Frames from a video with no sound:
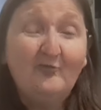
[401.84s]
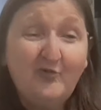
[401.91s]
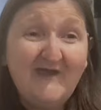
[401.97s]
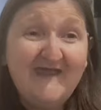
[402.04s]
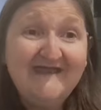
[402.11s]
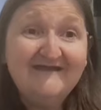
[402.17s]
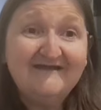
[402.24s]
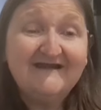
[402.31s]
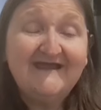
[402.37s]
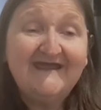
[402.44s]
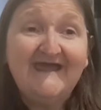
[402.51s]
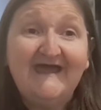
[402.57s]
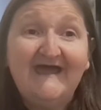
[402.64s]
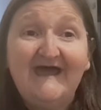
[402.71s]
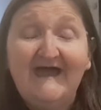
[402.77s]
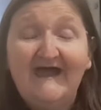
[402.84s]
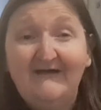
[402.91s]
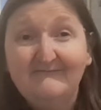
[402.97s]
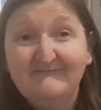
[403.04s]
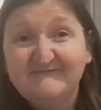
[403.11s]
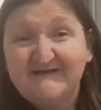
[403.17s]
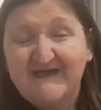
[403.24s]
Where
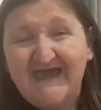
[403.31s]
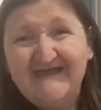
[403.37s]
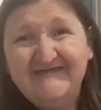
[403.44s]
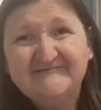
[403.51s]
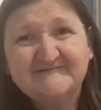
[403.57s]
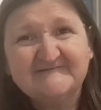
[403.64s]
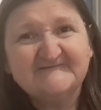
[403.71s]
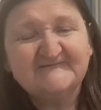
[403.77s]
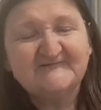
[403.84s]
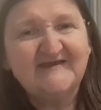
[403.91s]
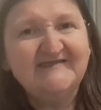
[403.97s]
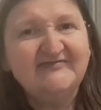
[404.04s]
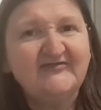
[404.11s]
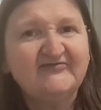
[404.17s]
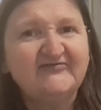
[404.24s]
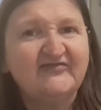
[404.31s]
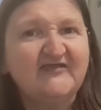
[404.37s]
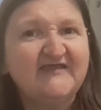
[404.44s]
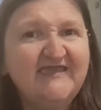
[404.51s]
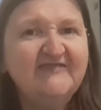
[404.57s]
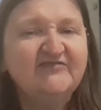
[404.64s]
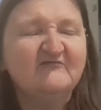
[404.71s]
I'm kind of straying into
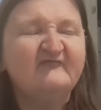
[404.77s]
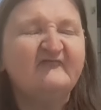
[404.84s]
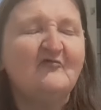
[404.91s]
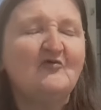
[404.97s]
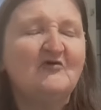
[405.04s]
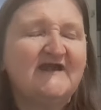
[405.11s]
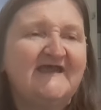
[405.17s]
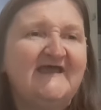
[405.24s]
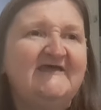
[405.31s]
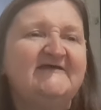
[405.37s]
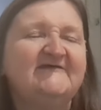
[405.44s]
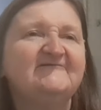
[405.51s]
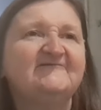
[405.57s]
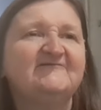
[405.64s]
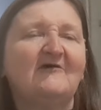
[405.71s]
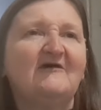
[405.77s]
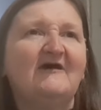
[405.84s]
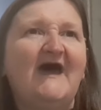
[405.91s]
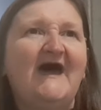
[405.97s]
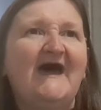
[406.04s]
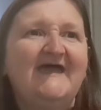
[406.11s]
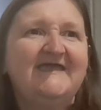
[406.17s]
the ketovore is
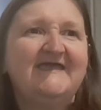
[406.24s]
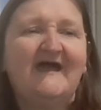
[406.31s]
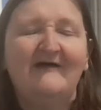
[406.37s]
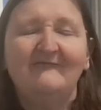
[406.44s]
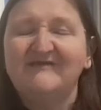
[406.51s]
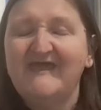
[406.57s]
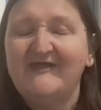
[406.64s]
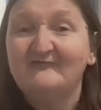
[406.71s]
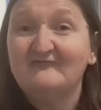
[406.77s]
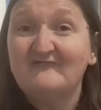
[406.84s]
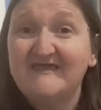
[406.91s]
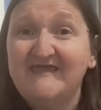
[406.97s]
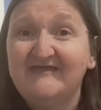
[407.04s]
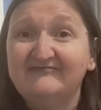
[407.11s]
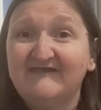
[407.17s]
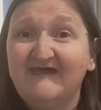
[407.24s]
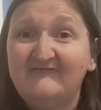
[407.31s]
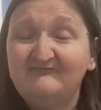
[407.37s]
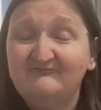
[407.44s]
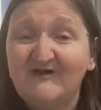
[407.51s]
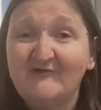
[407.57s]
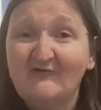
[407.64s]
I am getting right into
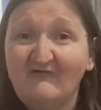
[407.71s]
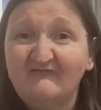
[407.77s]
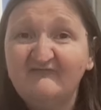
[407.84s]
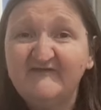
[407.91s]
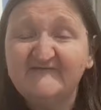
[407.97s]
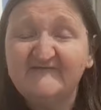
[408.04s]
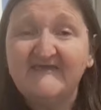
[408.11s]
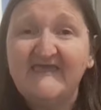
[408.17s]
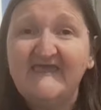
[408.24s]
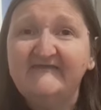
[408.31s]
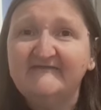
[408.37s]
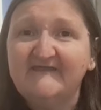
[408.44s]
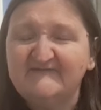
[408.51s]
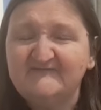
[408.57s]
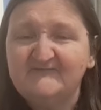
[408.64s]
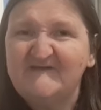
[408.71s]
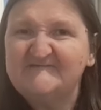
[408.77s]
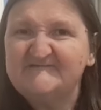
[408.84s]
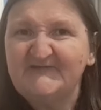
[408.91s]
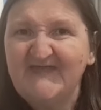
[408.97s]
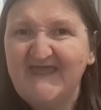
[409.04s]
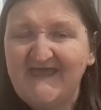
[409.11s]
having my coffees again,
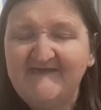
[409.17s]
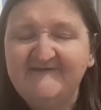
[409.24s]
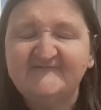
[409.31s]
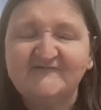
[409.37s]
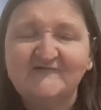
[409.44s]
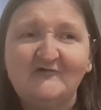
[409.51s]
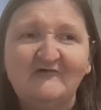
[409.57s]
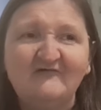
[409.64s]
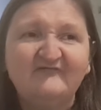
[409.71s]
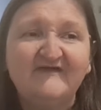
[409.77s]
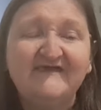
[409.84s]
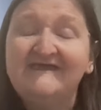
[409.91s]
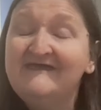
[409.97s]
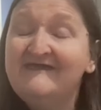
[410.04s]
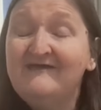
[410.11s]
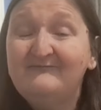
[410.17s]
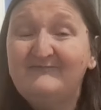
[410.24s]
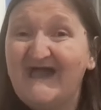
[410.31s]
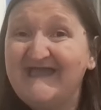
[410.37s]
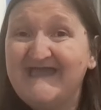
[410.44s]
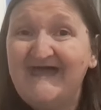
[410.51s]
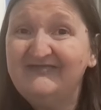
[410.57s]
especially iced coffee,
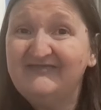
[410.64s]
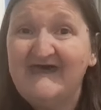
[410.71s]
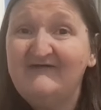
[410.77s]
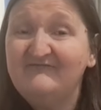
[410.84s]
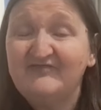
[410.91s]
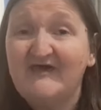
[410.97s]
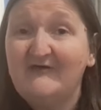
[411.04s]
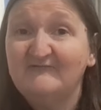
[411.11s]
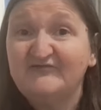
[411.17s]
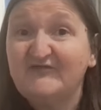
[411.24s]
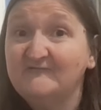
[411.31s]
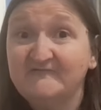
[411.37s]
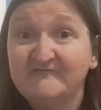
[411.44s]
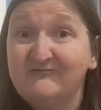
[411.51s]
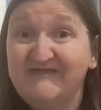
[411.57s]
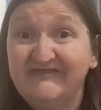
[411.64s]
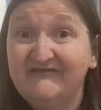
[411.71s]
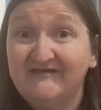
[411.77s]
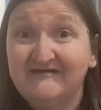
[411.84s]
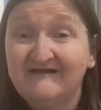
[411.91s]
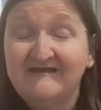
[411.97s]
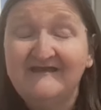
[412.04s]
but I can't have that without
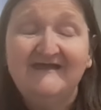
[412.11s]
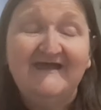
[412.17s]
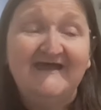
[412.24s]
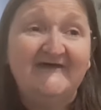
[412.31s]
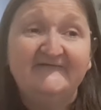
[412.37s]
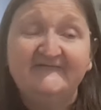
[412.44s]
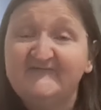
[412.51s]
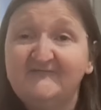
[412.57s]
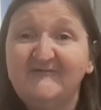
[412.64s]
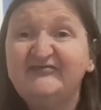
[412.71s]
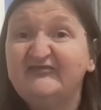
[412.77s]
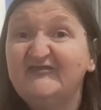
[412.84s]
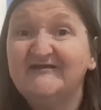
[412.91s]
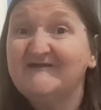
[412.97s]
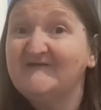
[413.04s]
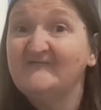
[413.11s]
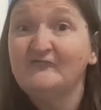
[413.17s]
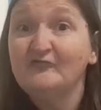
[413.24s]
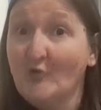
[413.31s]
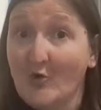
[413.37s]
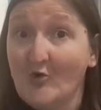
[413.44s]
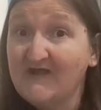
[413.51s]
sweetener, and sweetener is
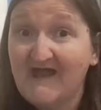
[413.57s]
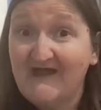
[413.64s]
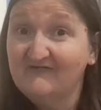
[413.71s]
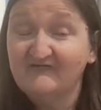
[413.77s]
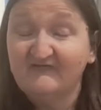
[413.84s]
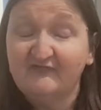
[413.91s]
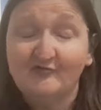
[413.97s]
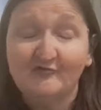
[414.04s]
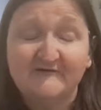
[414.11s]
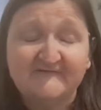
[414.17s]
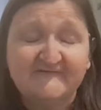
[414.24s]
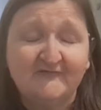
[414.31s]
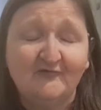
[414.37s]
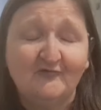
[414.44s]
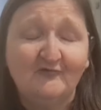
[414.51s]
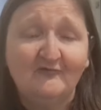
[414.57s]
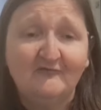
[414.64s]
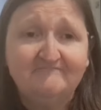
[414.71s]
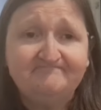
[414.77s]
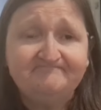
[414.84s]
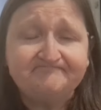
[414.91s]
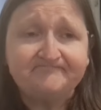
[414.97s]
not carnivore,
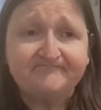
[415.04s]
so